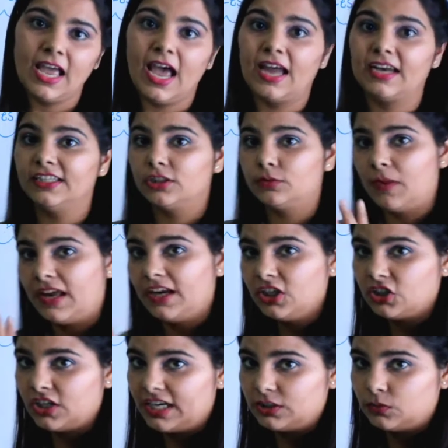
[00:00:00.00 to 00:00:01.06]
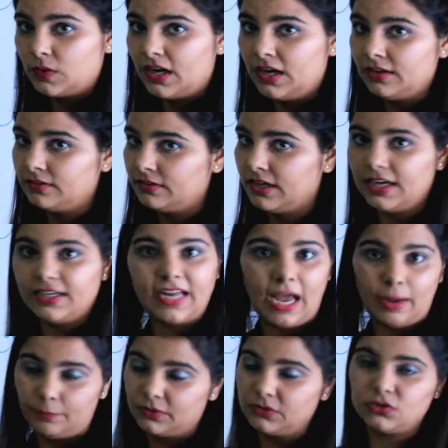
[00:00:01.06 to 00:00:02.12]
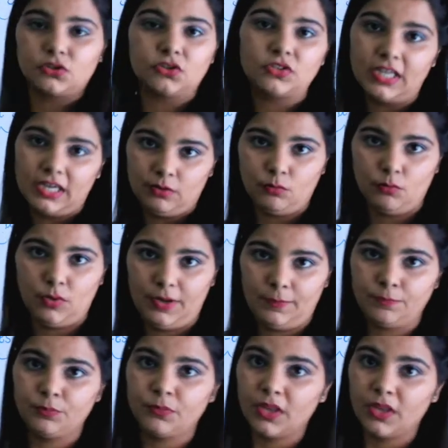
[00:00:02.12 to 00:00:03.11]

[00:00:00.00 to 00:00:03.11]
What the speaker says: and in Spanish as well it happens the same way.